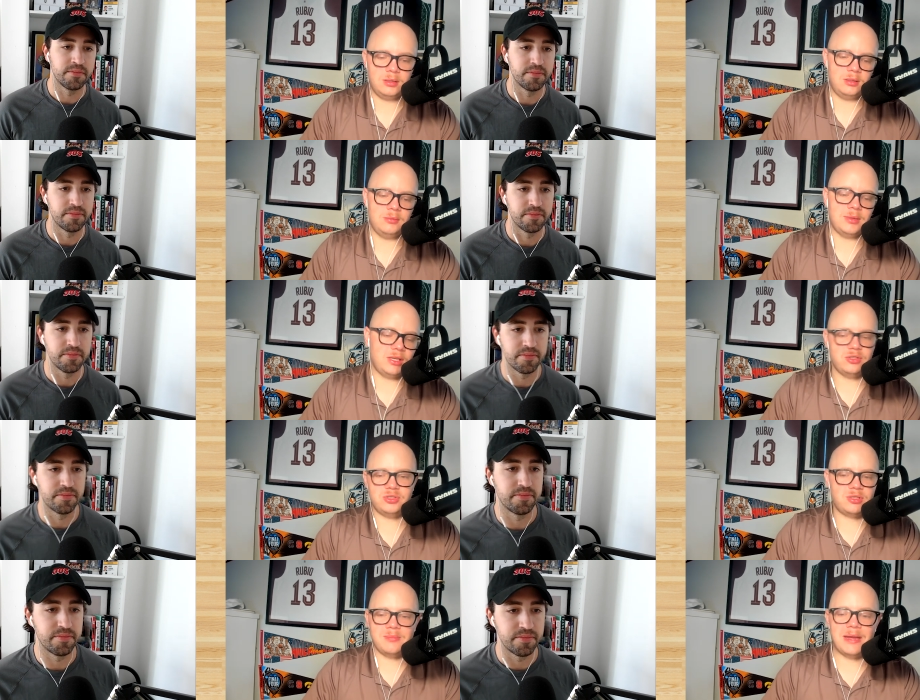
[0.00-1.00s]
Speaker 1: you, you
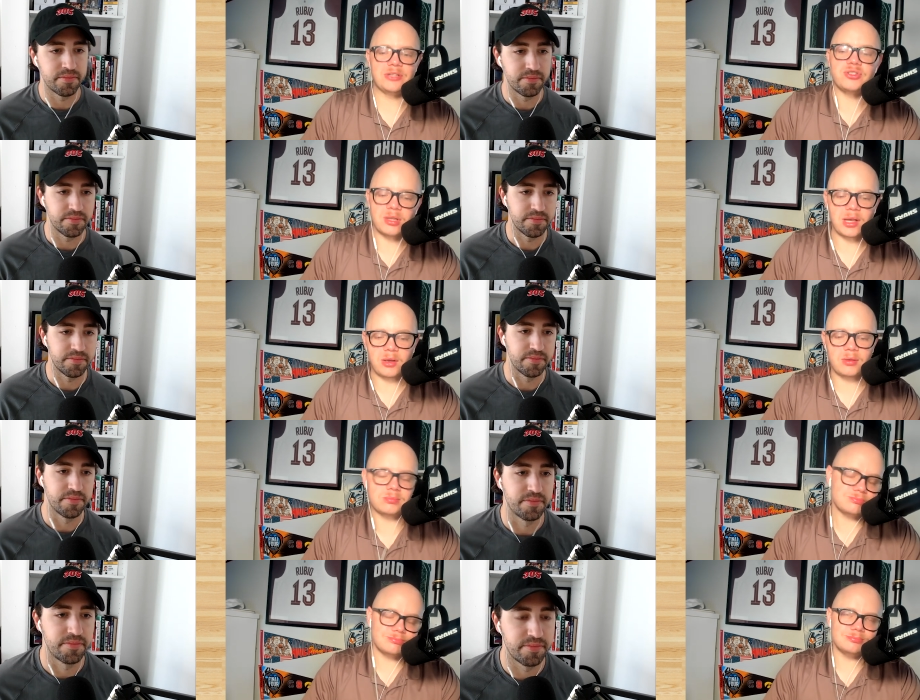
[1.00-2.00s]
just imagine like
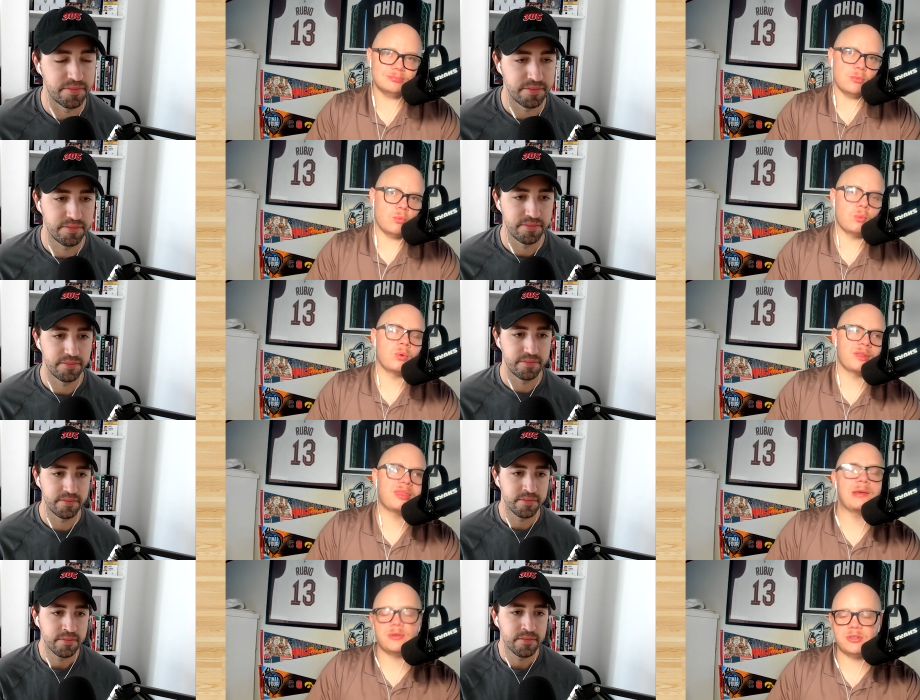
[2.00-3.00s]

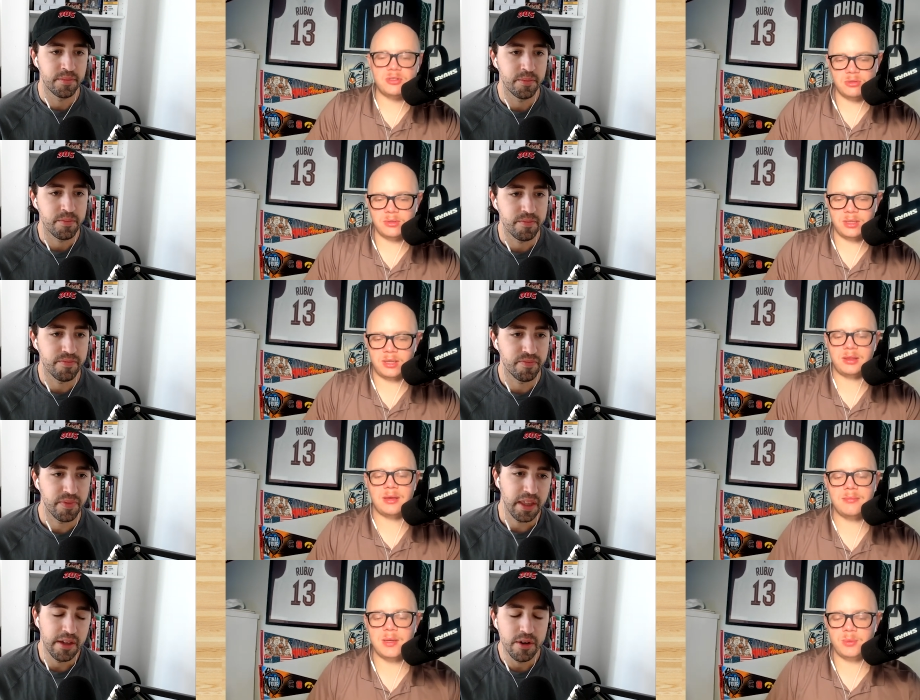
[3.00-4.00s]
what they would do and like
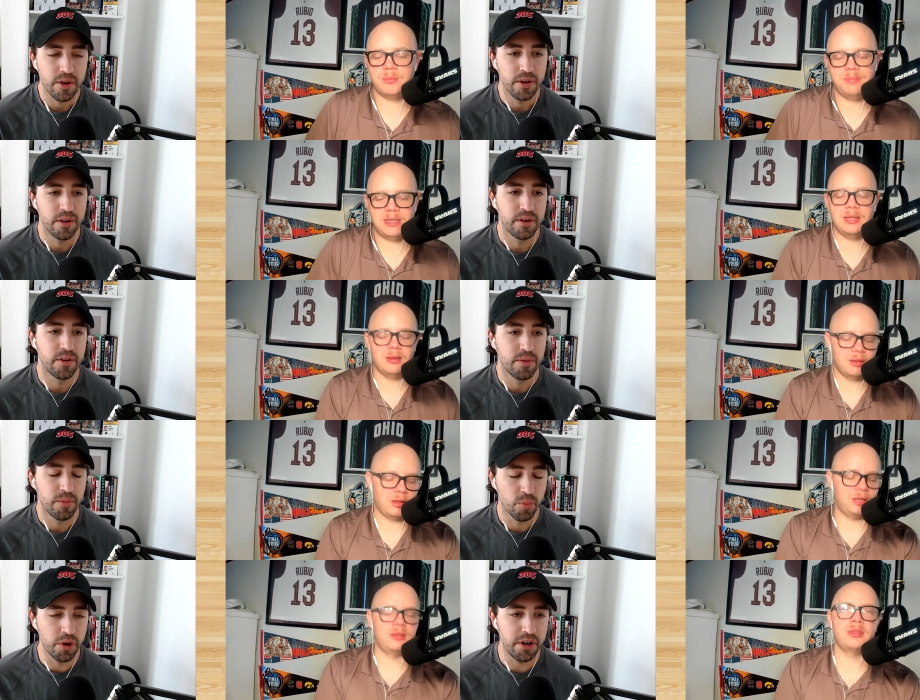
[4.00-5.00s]
them it would be
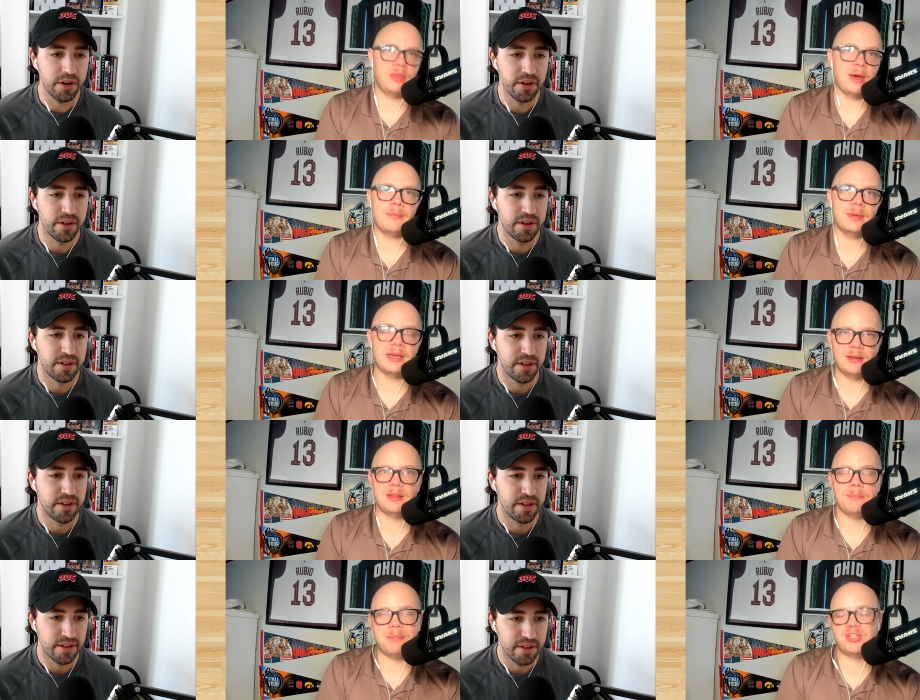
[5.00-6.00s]
like would them
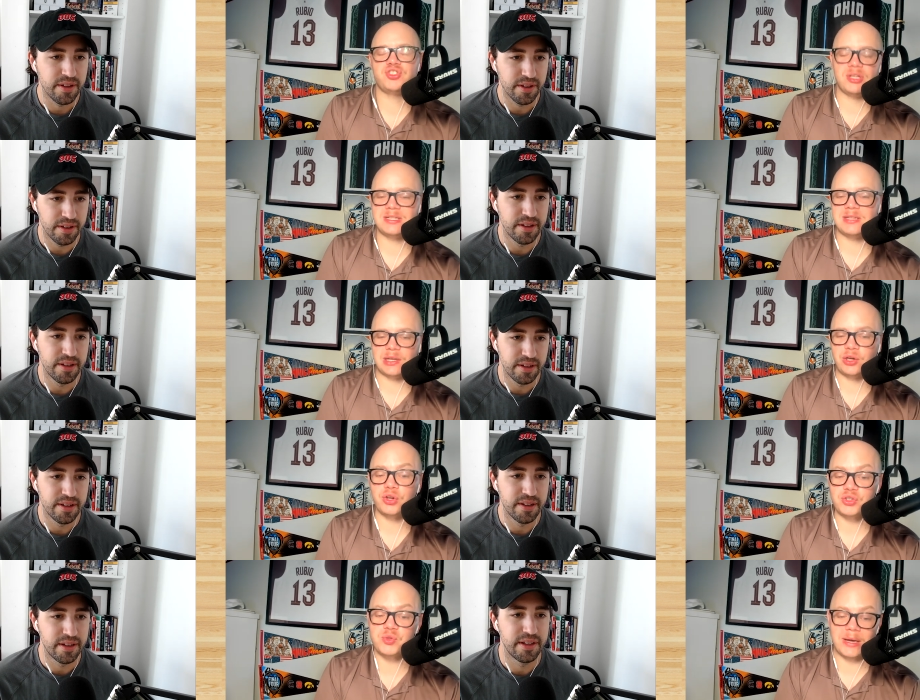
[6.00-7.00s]
getting the best chance they
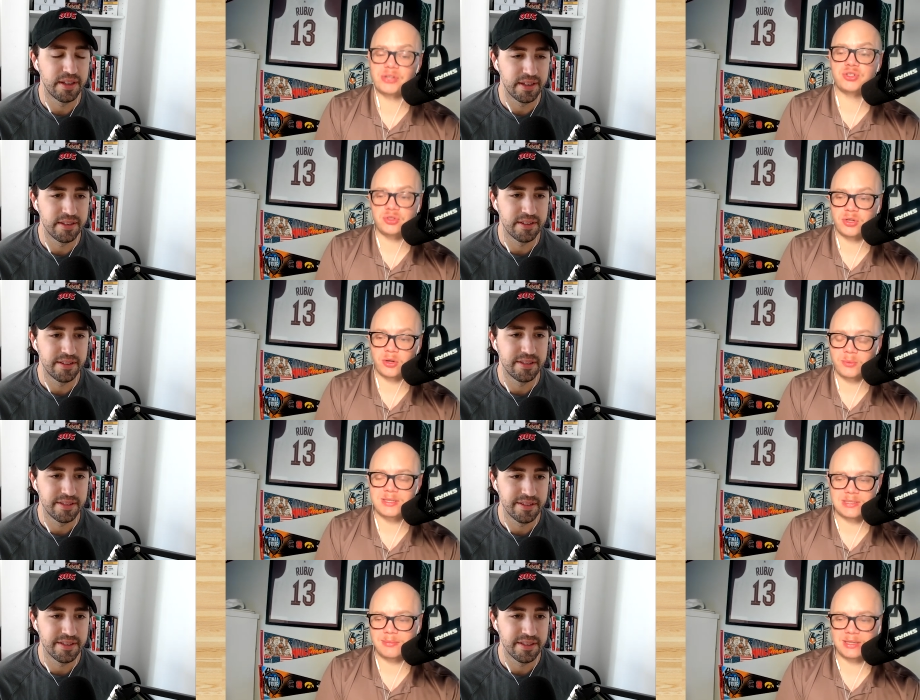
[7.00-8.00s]
could to actually try to
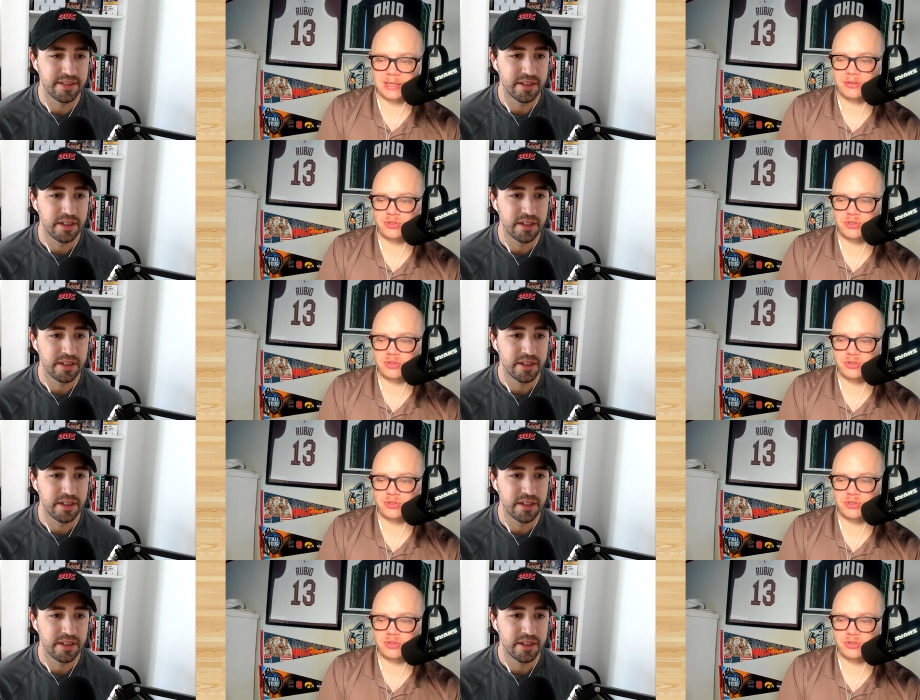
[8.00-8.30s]
win something down the